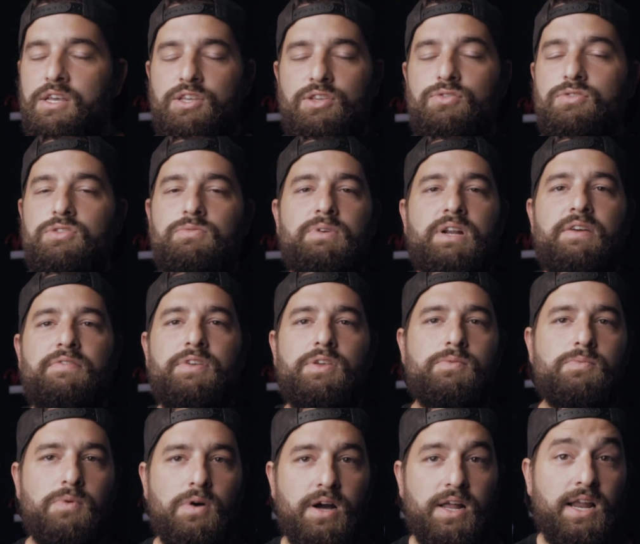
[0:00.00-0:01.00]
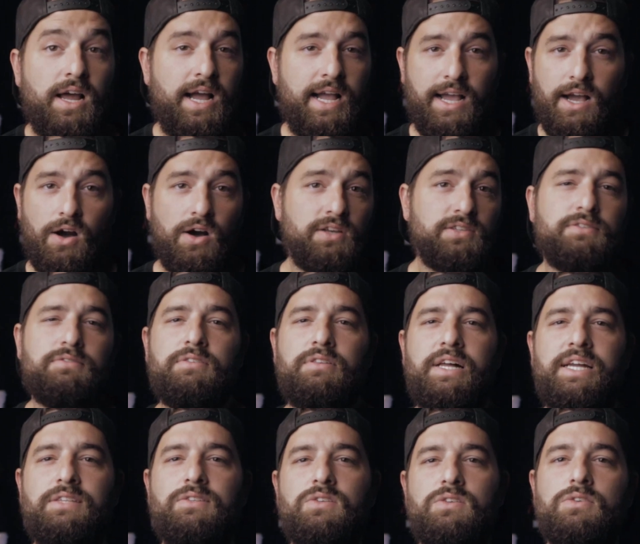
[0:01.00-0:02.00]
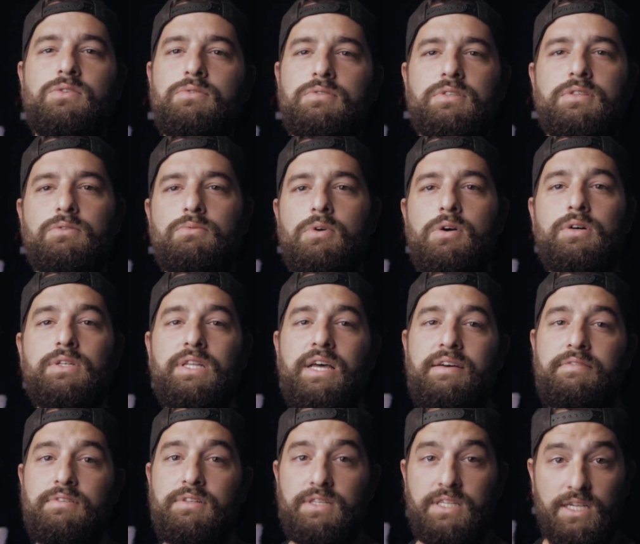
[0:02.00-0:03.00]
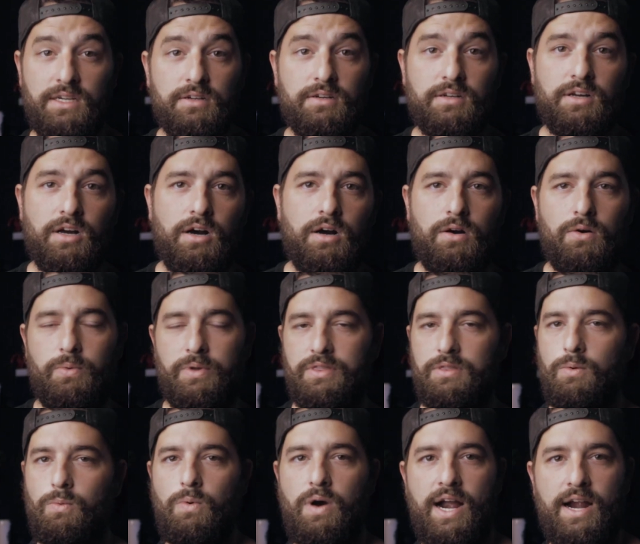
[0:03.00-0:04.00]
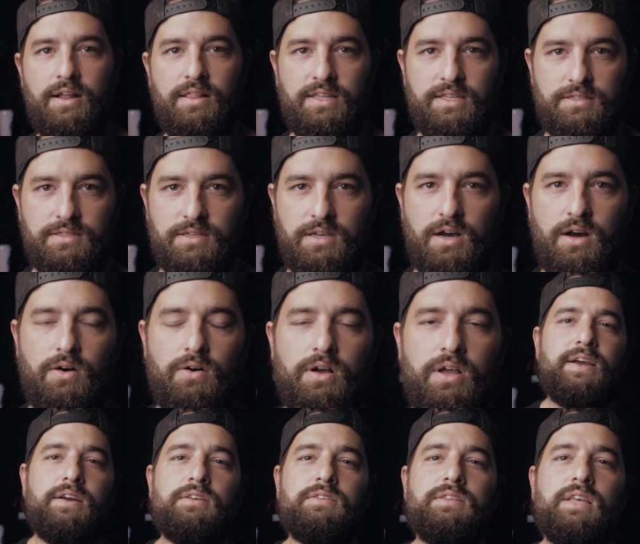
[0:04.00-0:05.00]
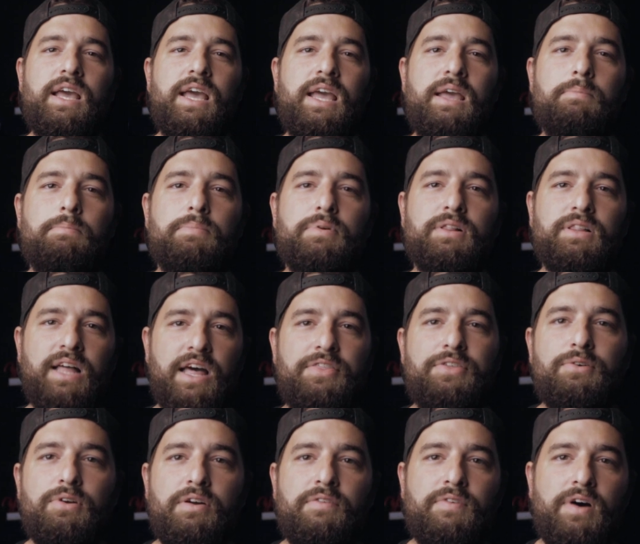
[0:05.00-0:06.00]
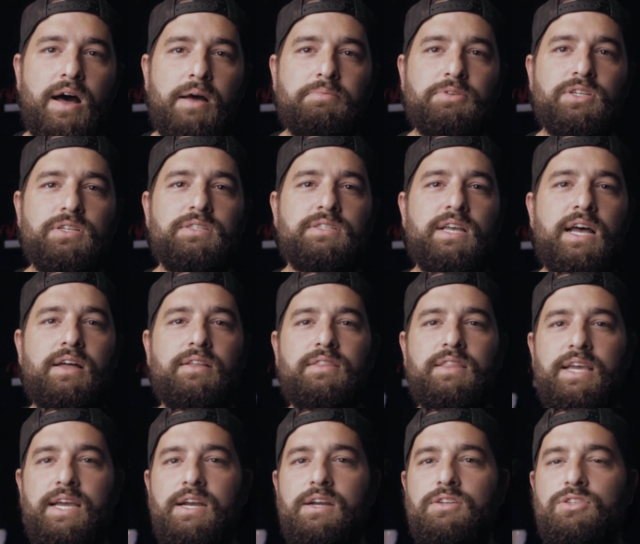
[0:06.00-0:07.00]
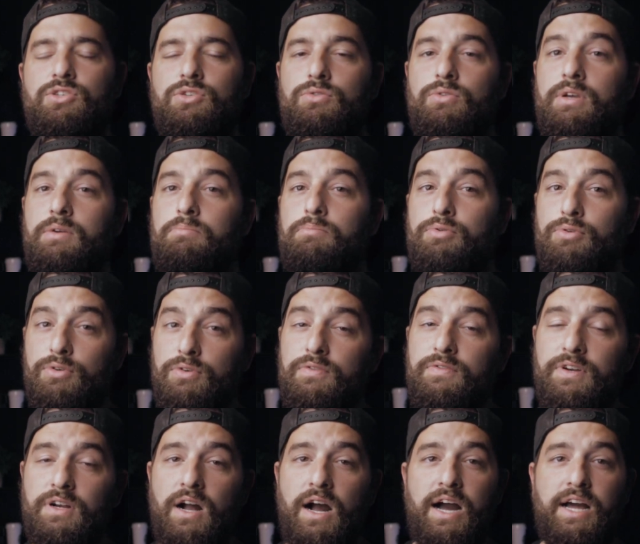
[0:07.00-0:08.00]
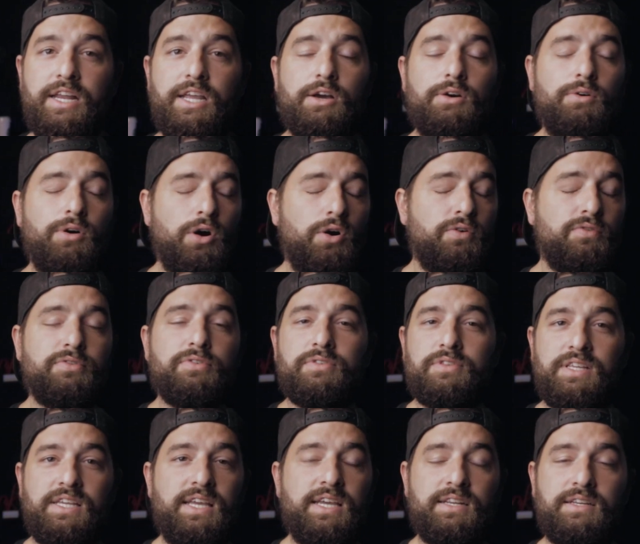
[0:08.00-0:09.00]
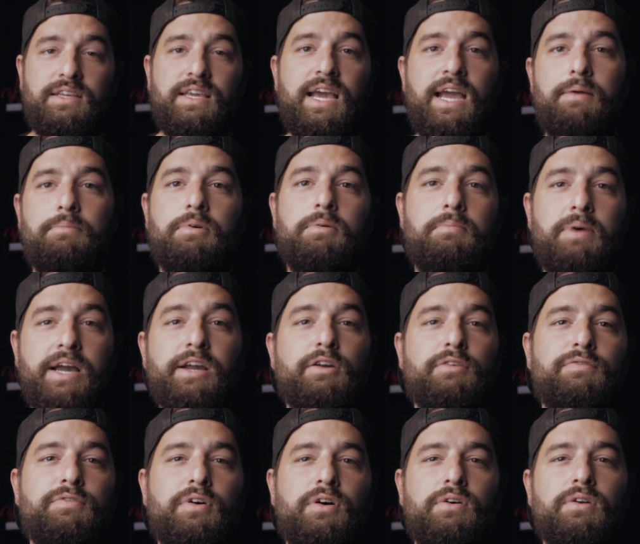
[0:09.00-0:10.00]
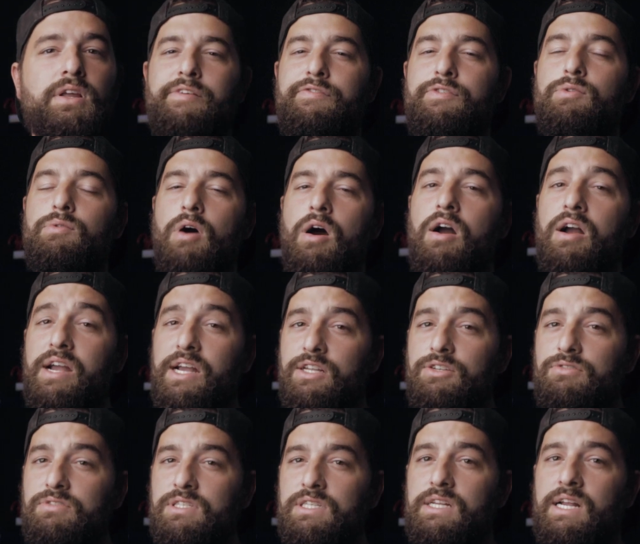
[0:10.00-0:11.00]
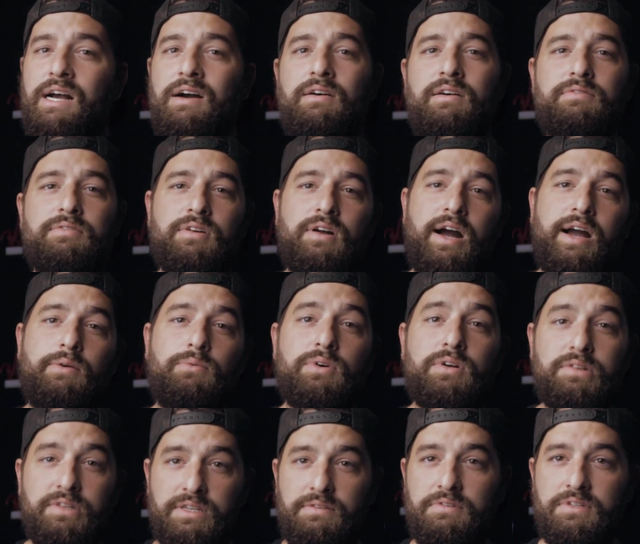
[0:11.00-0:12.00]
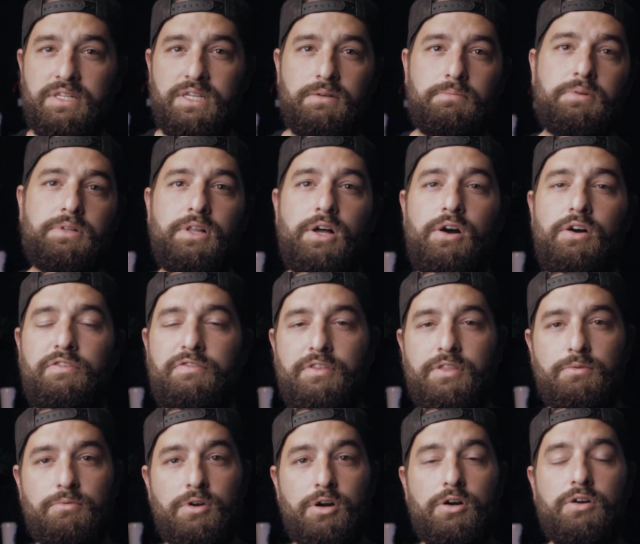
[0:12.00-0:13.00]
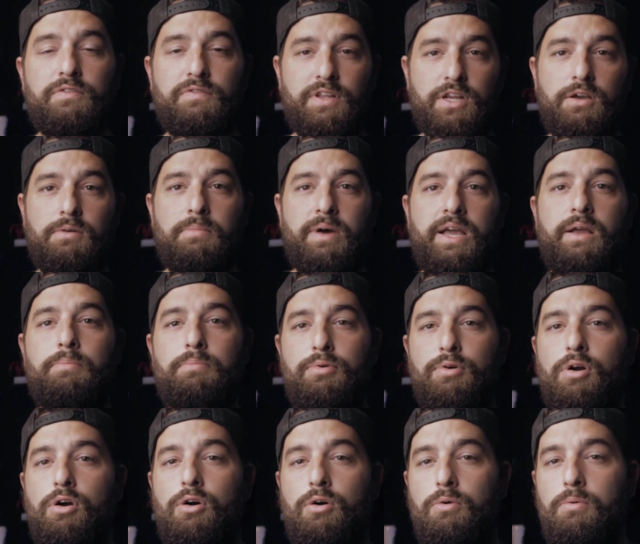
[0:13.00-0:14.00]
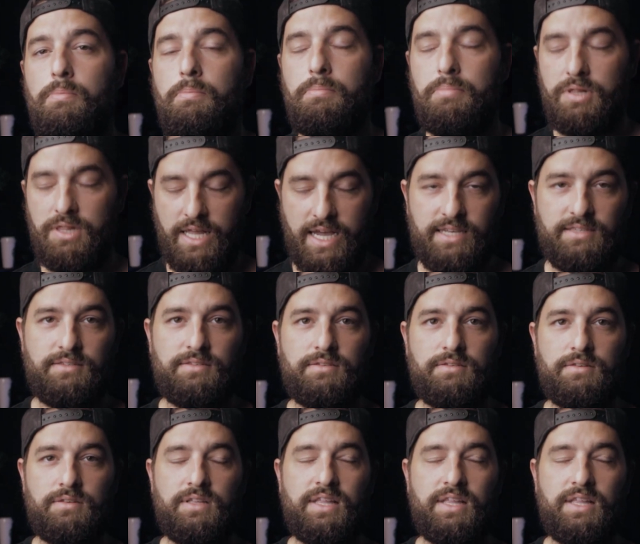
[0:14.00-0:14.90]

use whatever you want. I also like to use the Rode Lavalier Go with the wireless Go. There's a plethora of options out there to improve your audio over the in-camera microphone. If you are interested, however, I will leave a link below for the Rode Videomic Pro Plus.